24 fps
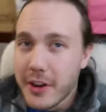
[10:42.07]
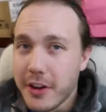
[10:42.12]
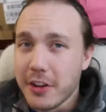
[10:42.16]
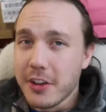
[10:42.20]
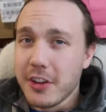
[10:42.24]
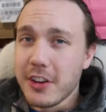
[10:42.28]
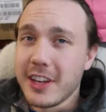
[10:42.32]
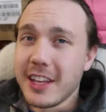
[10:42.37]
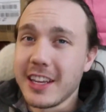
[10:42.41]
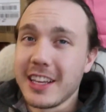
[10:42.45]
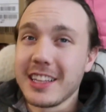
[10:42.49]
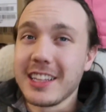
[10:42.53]

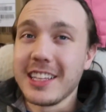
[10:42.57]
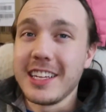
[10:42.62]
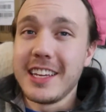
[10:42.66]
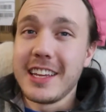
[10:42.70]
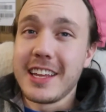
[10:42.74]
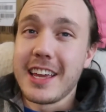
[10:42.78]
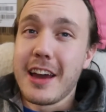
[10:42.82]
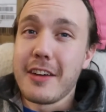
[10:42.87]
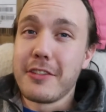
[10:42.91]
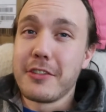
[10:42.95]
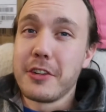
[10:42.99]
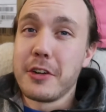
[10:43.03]
very good at
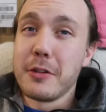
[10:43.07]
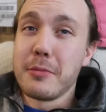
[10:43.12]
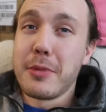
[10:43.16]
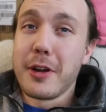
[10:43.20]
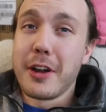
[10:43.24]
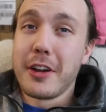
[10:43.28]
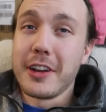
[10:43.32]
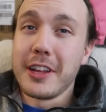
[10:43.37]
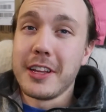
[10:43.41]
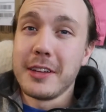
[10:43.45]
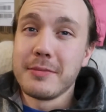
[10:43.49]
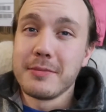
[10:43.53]
cleaning after a
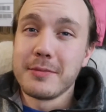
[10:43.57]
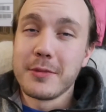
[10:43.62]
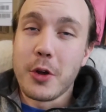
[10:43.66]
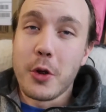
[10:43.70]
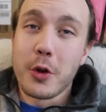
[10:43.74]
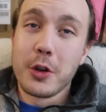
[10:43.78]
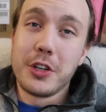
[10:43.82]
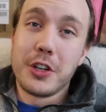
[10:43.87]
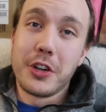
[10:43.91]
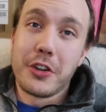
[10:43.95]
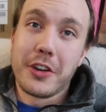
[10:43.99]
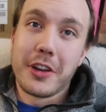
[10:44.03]
party
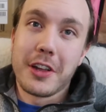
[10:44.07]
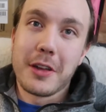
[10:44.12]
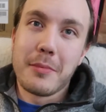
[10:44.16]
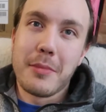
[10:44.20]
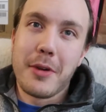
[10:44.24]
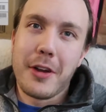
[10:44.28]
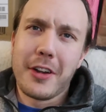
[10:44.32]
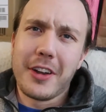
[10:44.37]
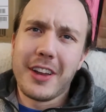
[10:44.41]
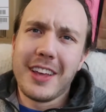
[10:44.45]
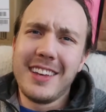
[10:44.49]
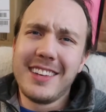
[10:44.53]
or during a
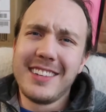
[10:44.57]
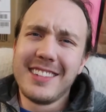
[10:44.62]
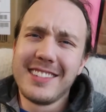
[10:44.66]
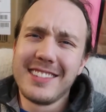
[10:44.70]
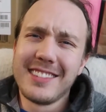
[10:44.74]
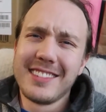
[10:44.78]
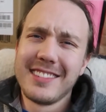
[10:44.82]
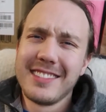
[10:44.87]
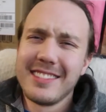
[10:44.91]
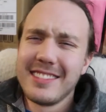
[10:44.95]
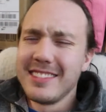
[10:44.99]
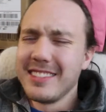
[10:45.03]
party.
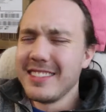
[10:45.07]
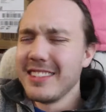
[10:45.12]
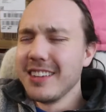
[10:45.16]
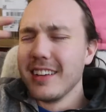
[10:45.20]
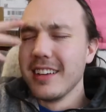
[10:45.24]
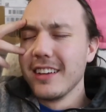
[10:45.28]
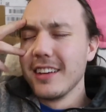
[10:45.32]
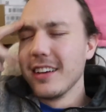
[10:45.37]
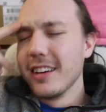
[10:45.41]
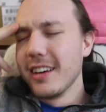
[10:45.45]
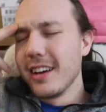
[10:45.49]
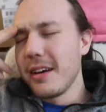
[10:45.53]

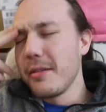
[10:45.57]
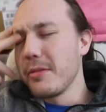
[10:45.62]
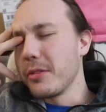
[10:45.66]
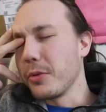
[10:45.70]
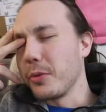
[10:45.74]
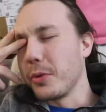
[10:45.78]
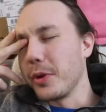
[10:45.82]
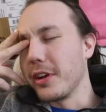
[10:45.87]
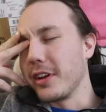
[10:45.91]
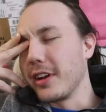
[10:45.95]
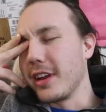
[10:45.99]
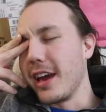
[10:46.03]
I'm
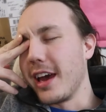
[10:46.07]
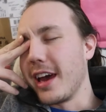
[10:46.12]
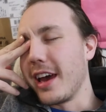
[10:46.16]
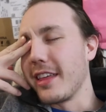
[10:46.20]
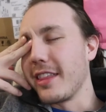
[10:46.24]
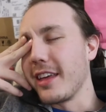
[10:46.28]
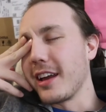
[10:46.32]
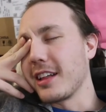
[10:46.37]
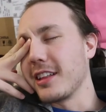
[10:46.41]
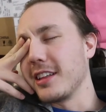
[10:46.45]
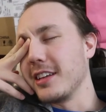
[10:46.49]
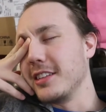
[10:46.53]
the weird
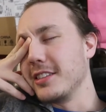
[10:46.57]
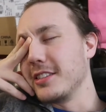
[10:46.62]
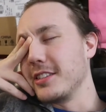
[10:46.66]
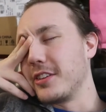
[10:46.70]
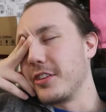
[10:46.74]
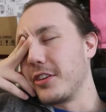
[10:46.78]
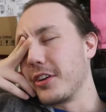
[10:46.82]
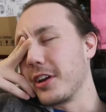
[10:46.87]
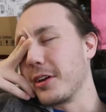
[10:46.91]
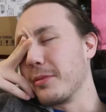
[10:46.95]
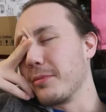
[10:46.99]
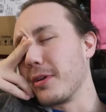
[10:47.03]
guy that cleans
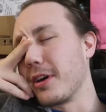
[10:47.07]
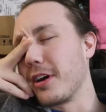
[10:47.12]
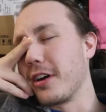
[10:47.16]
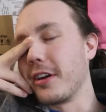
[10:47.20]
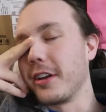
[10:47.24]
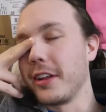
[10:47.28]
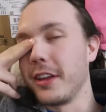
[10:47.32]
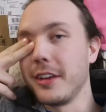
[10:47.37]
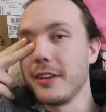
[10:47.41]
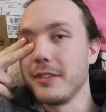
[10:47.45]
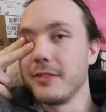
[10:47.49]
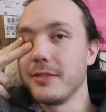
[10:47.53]
during a
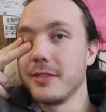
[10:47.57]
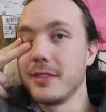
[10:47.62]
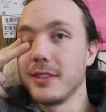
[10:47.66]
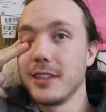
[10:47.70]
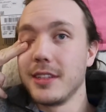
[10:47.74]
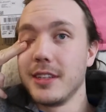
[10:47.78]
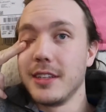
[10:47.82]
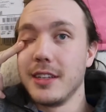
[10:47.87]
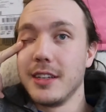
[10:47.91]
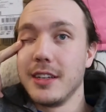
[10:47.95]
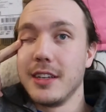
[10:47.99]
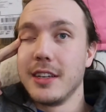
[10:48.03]
party.
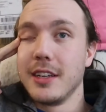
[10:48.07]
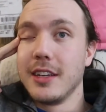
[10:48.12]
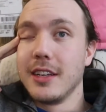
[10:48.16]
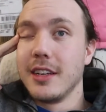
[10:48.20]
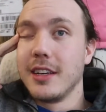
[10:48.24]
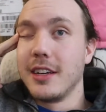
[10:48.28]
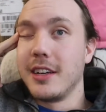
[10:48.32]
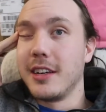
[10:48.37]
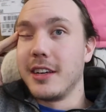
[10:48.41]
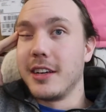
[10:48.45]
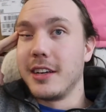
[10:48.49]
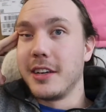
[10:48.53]

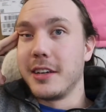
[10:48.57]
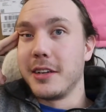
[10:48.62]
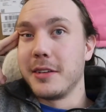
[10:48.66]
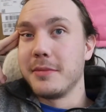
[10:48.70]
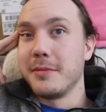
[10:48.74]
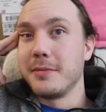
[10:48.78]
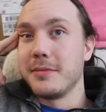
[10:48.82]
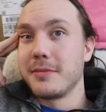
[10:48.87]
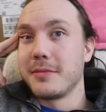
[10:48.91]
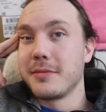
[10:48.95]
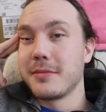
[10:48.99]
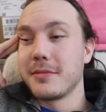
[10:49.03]

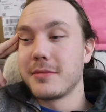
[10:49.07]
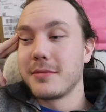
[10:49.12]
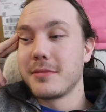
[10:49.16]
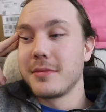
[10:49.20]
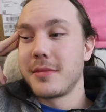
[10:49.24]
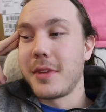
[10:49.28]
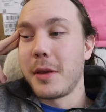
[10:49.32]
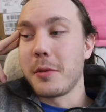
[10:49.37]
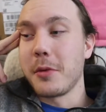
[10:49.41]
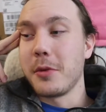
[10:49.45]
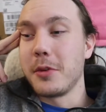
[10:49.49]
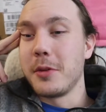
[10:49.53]
Um,
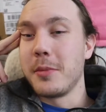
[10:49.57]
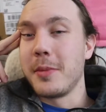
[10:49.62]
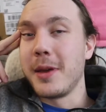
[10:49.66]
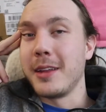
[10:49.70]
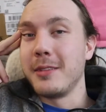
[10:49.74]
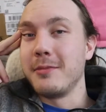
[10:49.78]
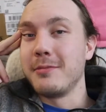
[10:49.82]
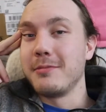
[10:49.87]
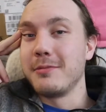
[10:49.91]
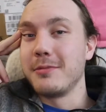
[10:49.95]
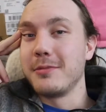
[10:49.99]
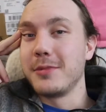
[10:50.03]
I'm going to
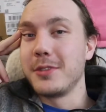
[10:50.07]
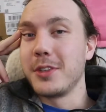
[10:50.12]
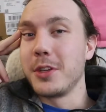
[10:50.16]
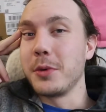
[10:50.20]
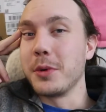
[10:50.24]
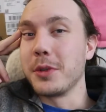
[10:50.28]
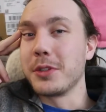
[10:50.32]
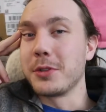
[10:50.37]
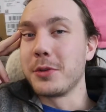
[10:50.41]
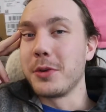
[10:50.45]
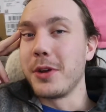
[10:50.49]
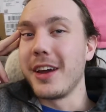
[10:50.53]
bed.
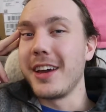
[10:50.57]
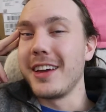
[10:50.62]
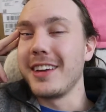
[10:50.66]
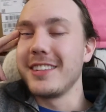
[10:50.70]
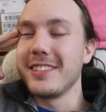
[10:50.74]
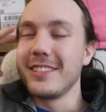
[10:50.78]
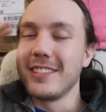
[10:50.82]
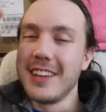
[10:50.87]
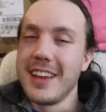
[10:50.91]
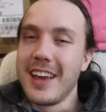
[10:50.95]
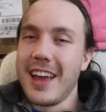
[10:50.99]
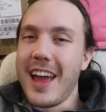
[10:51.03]
Do what's
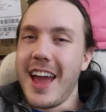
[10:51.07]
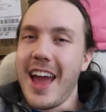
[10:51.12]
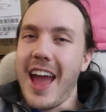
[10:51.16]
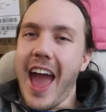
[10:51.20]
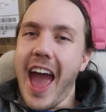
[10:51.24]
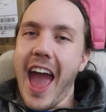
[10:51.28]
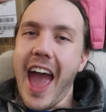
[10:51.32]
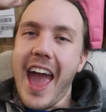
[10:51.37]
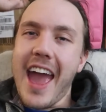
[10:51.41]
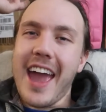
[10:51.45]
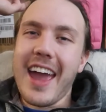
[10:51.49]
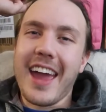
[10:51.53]
right,
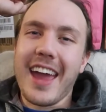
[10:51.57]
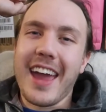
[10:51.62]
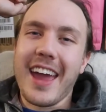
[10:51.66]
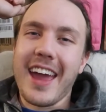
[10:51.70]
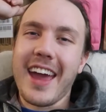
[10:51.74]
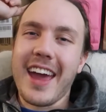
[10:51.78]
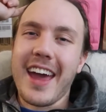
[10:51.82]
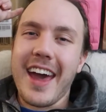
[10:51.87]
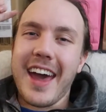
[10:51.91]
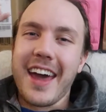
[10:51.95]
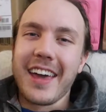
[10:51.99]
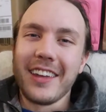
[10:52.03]

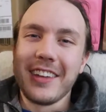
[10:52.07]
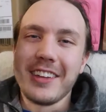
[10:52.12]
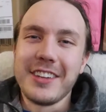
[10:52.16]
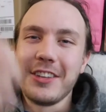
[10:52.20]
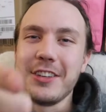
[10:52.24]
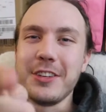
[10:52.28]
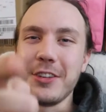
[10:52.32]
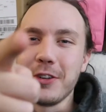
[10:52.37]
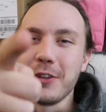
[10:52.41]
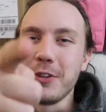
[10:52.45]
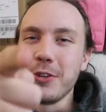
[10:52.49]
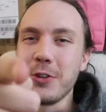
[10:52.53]
and
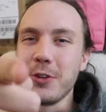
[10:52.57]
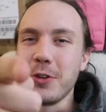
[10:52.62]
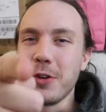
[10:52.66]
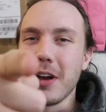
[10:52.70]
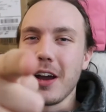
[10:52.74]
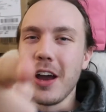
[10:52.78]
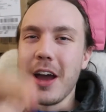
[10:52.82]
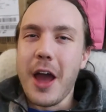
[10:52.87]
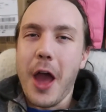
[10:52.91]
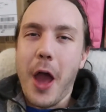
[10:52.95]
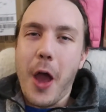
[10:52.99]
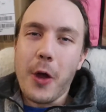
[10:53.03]

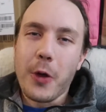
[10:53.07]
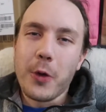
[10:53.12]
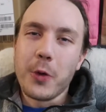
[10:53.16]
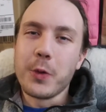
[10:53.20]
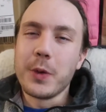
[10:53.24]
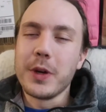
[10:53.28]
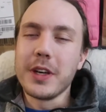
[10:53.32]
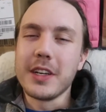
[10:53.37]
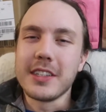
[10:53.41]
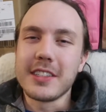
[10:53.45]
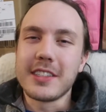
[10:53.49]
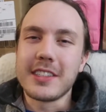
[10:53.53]
you
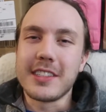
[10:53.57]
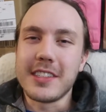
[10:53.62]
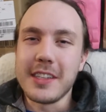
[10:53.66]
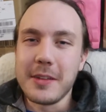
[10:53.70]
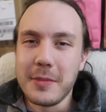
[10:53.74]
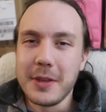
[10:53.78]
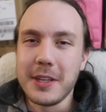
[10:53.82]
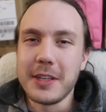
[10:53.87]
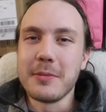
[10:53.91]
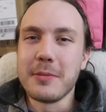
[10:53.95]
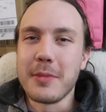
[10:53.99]
will see me